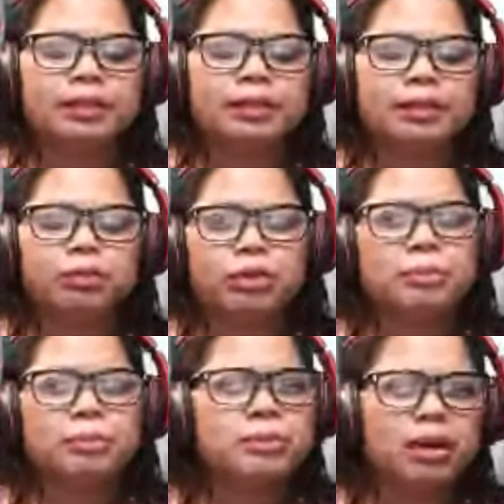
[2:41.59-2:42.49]
ripped
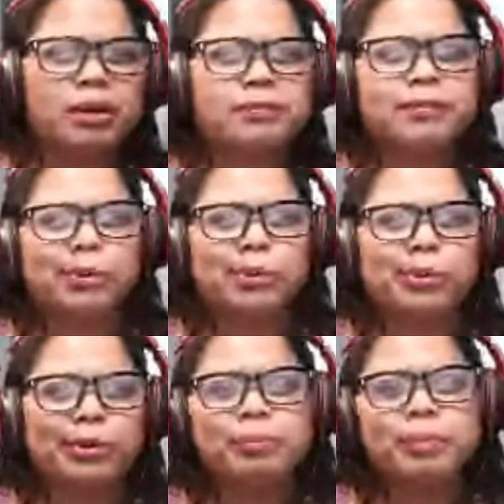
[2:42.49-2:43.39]
off, or it
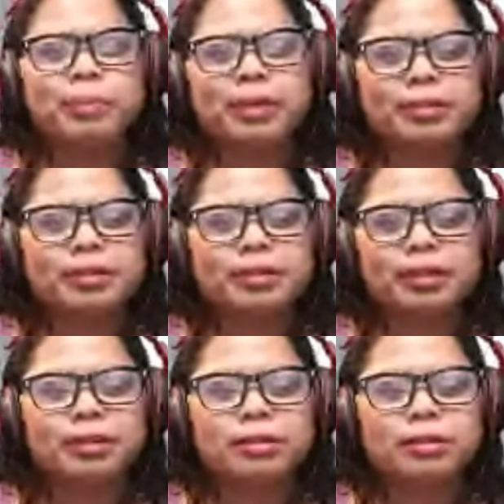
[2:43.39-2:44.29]
depends on like
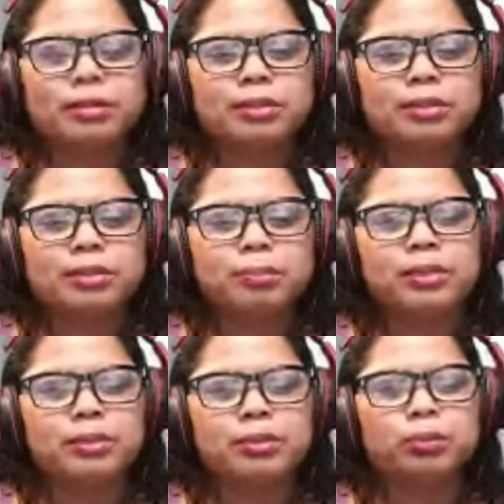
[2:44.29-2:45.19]
also the
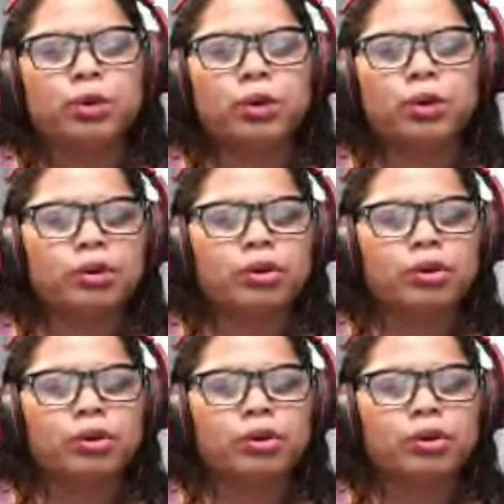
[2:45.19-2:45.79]
water,